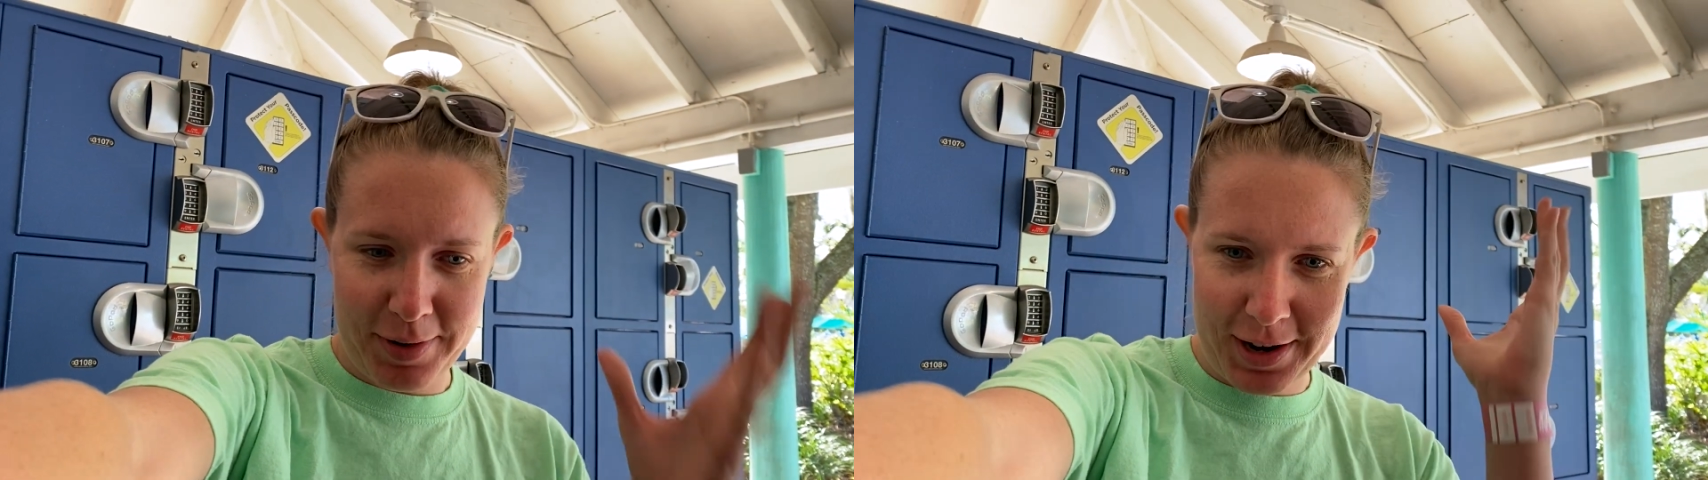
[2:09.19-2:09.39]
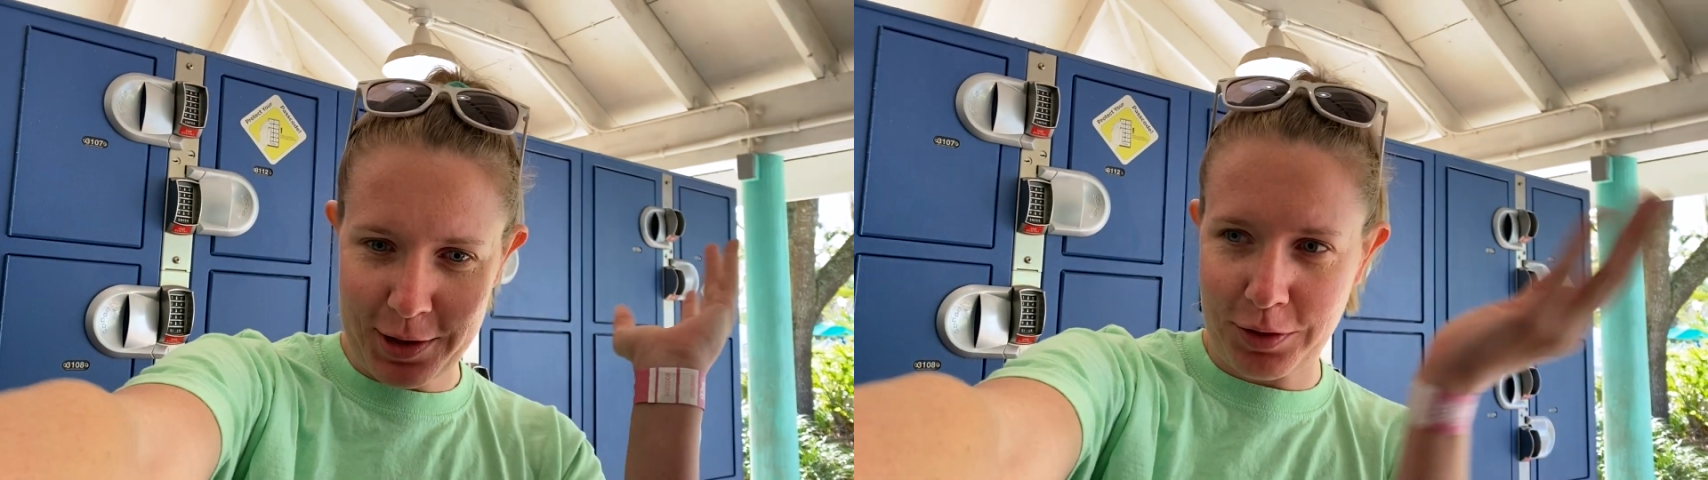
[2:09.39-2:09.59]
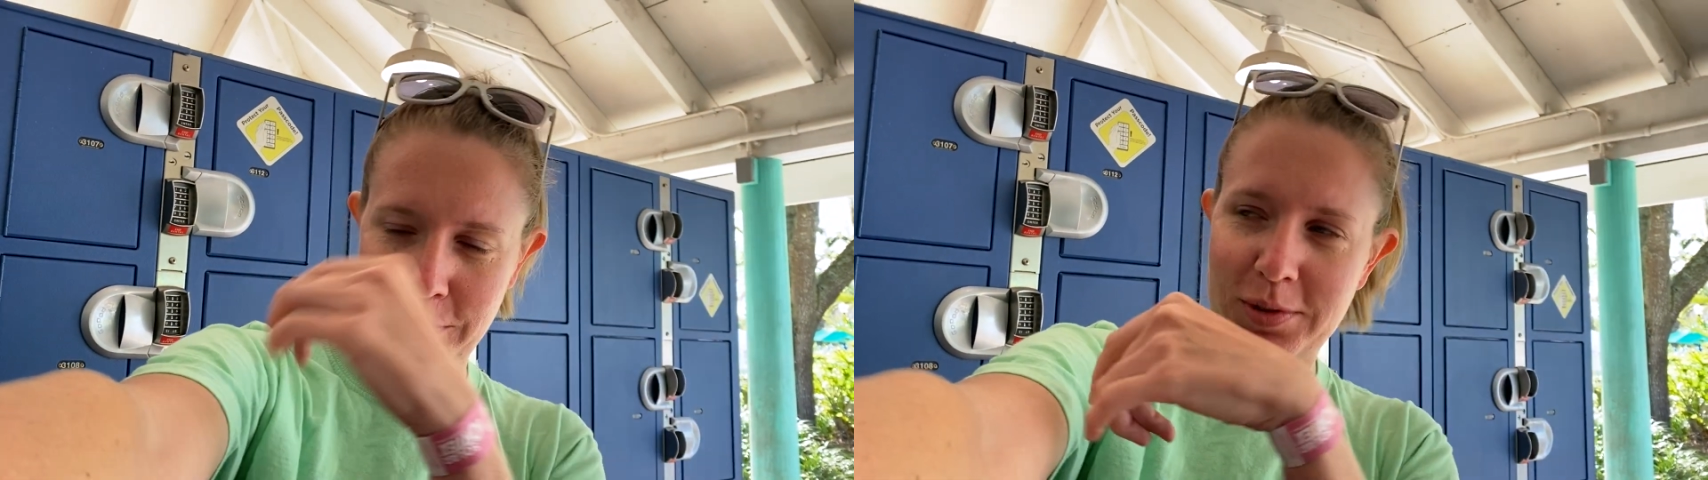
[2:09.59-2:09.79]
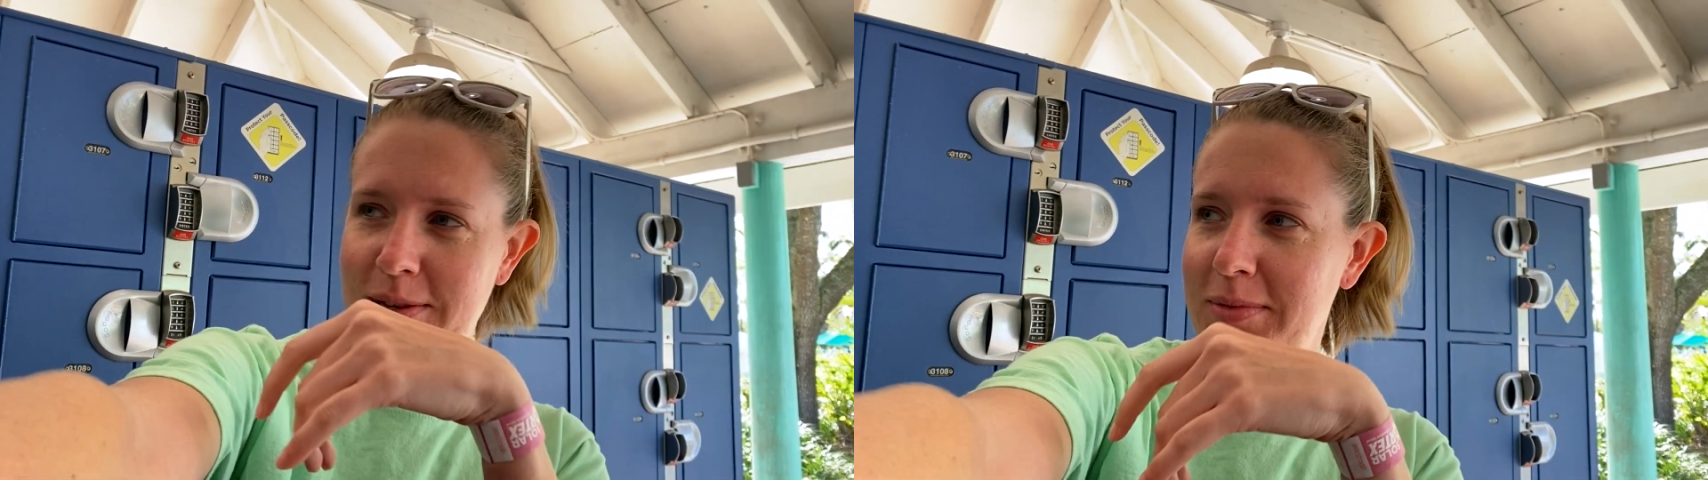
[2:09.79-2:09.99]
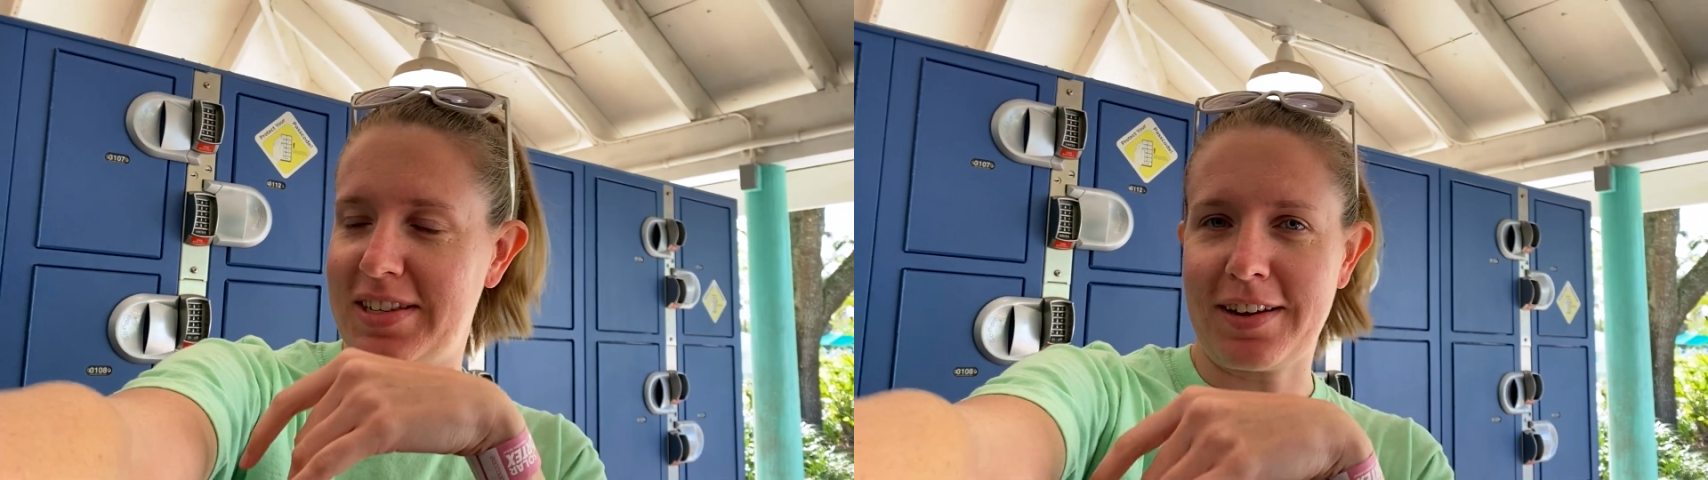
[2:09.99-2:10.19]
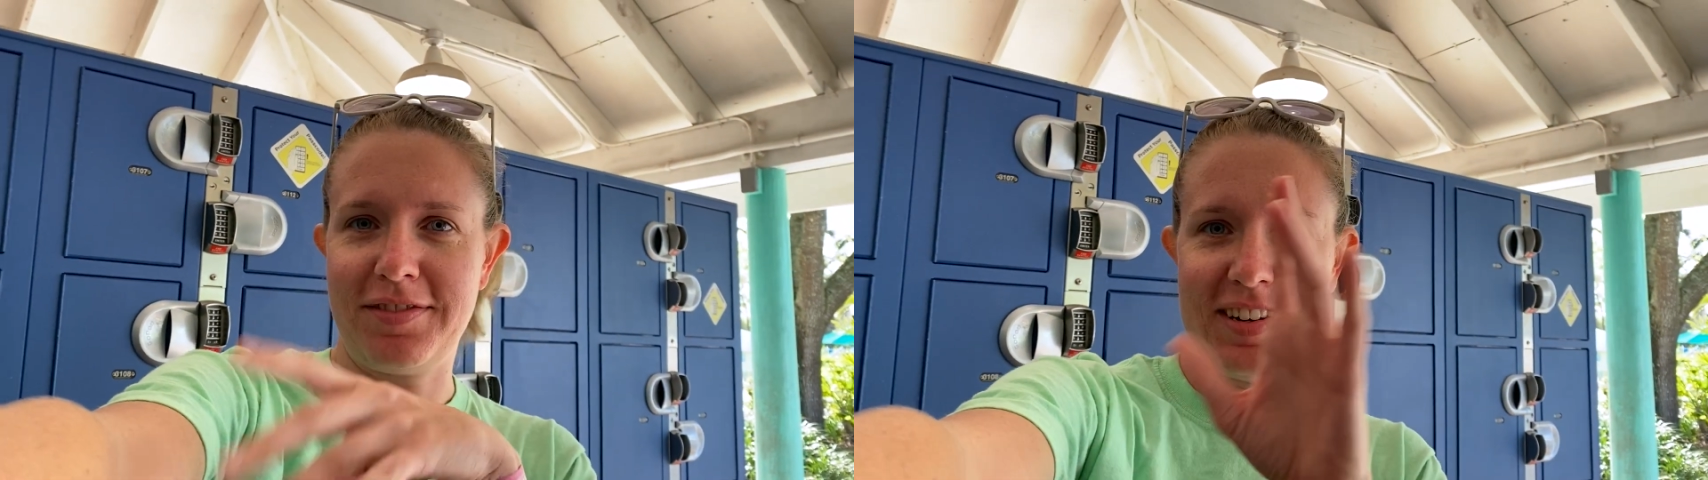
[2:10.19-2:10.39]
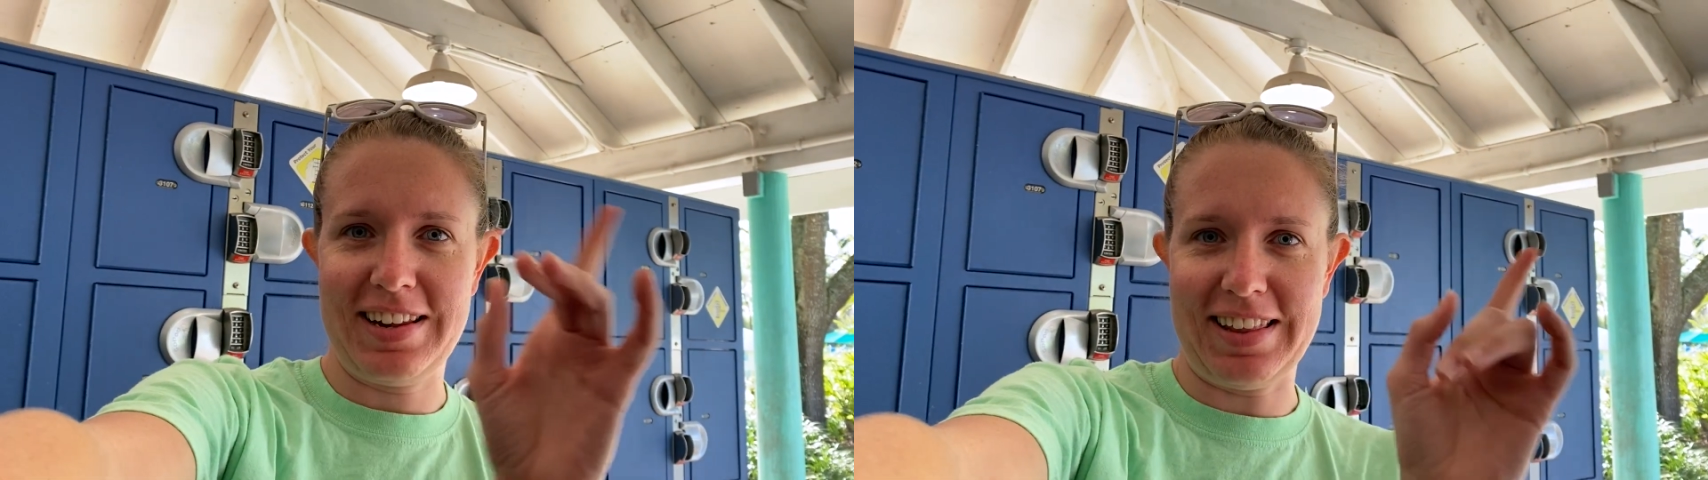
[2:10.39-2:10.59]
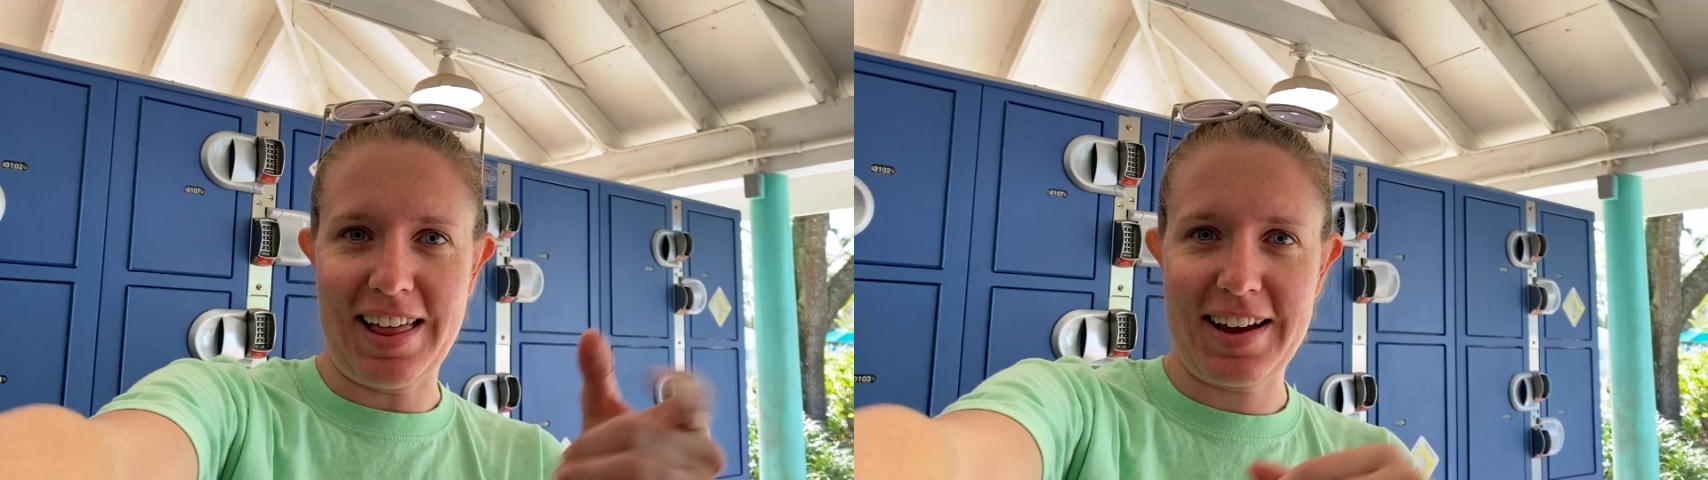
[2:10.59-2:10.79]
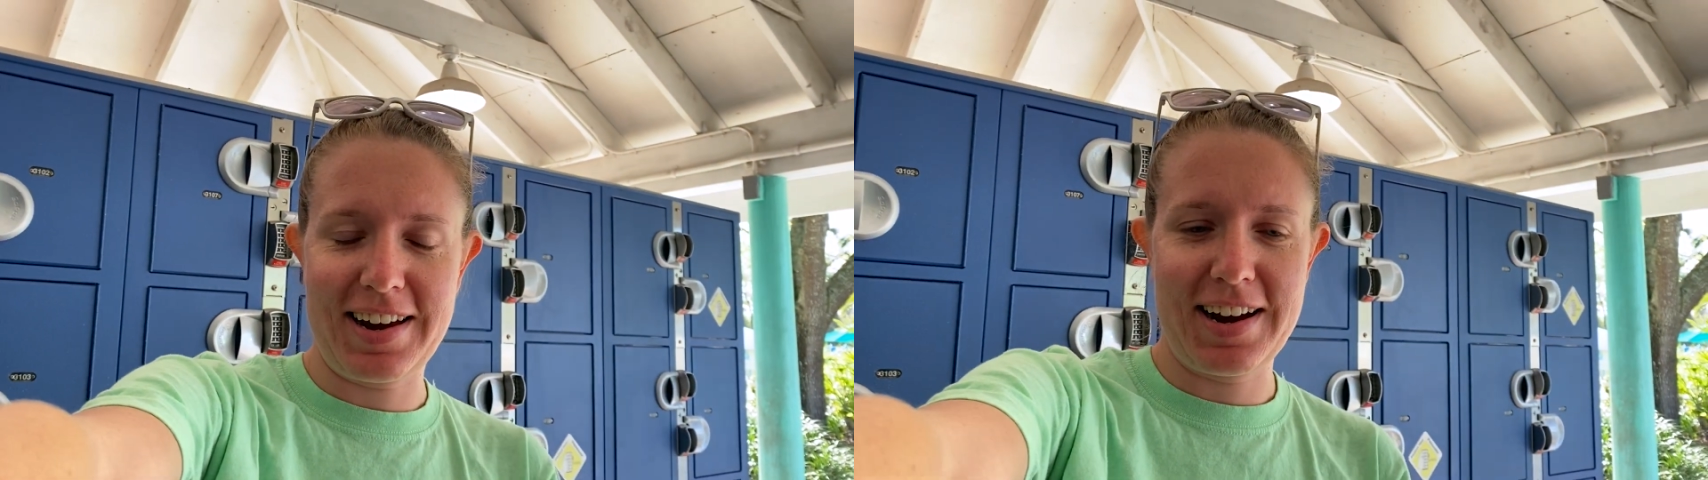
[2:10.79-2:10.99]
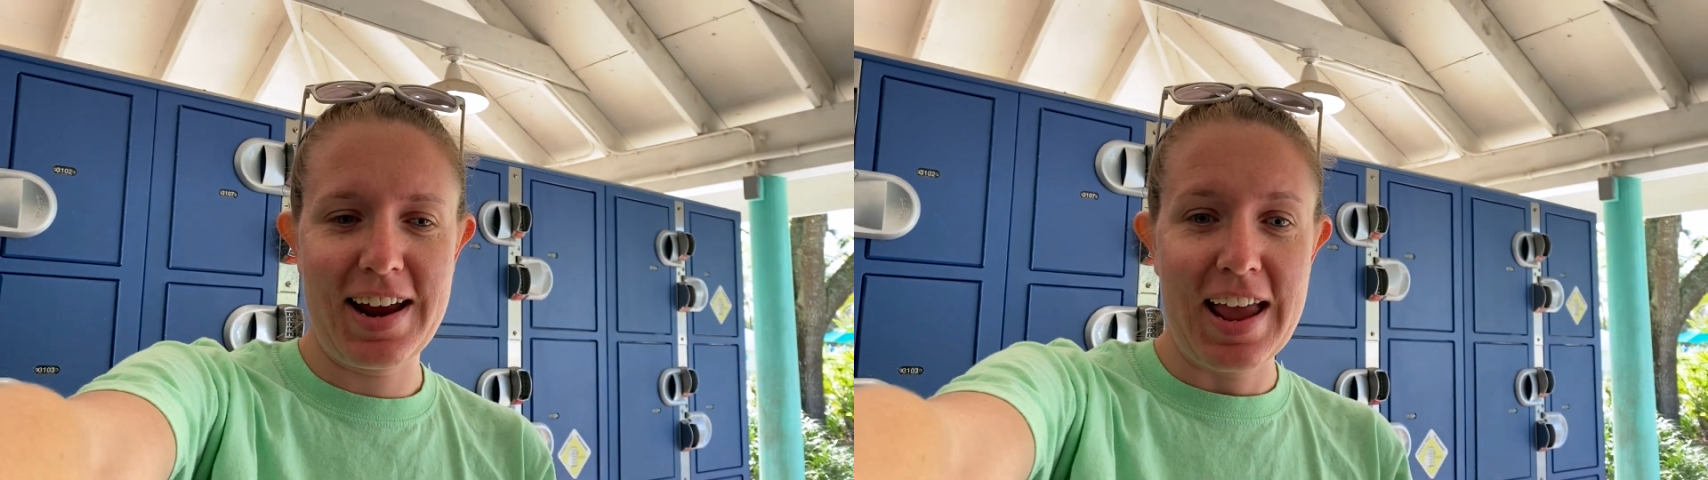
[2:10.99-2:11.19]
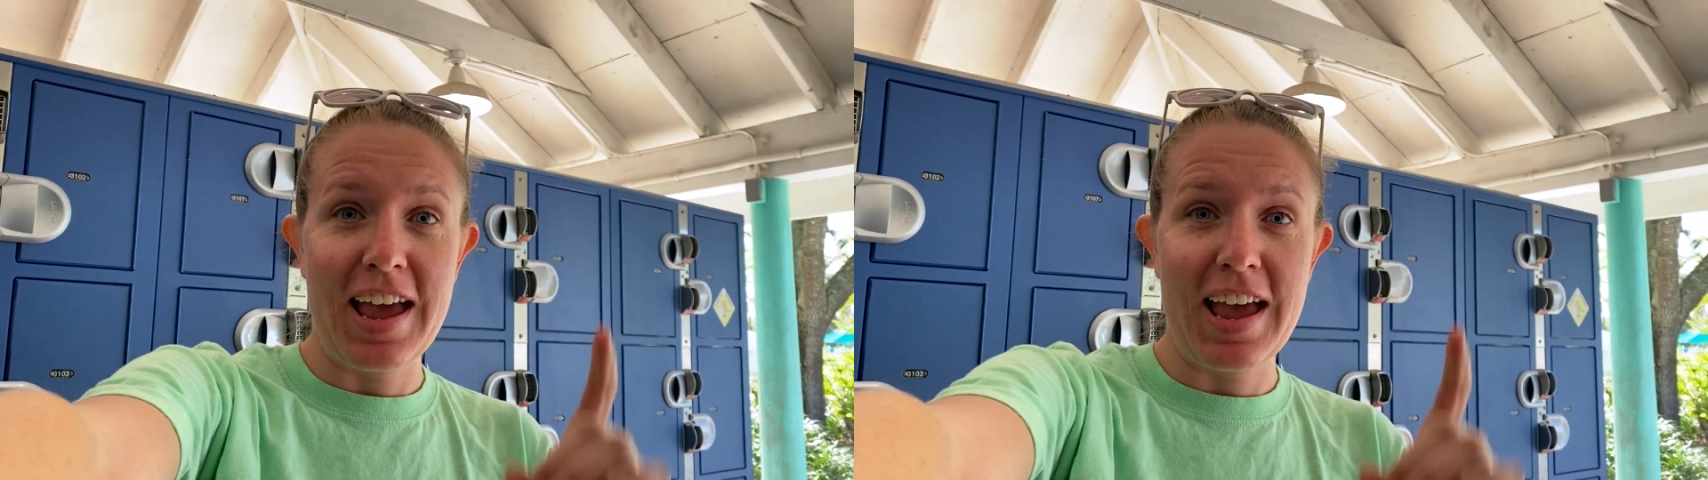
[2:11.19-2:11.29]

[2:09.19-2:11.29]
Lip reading: We're gonna throw some stuff into the locker,